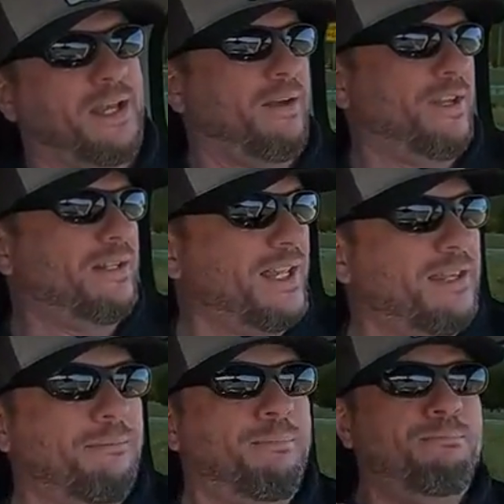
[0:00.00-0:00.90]
Evidently,
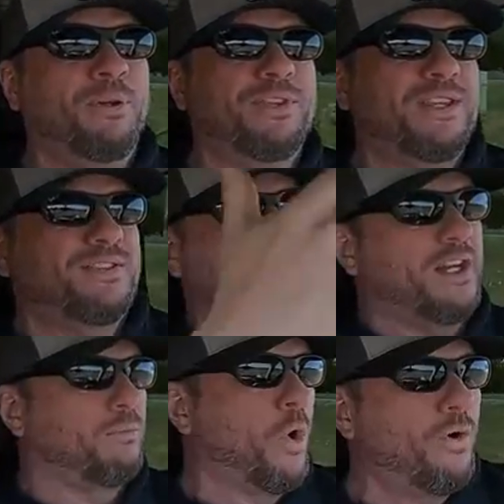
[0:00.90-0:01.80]
they built these
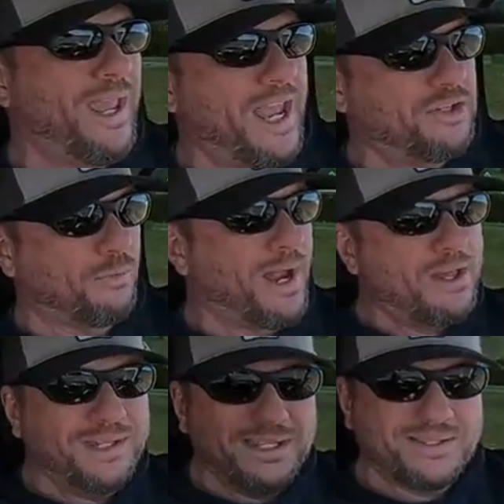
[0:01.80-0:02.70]
things, a roll cage
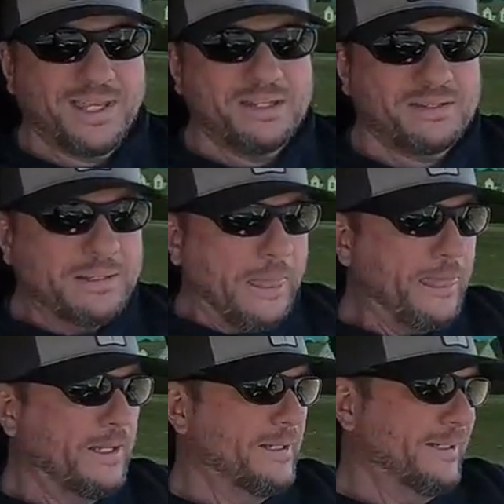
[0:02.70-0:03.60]
around these things.
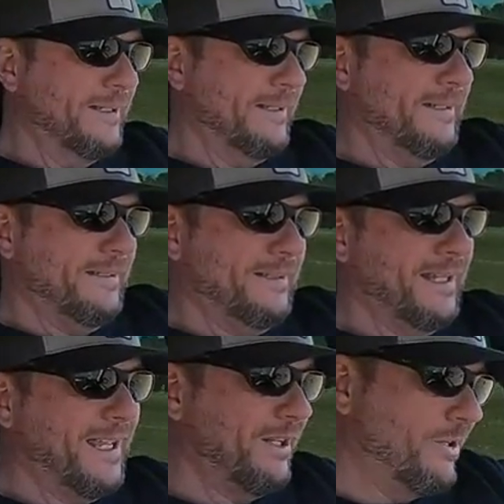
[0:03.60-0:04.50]

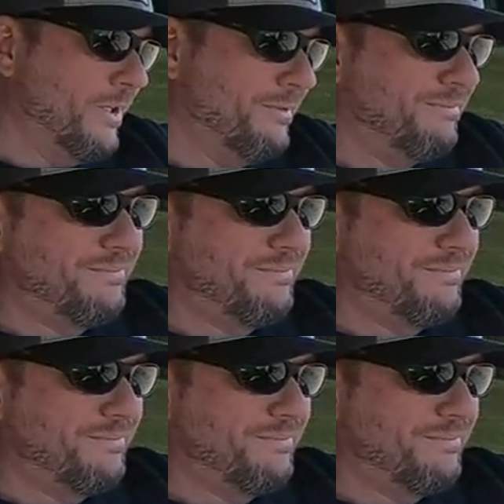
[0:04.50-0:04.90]
They get a good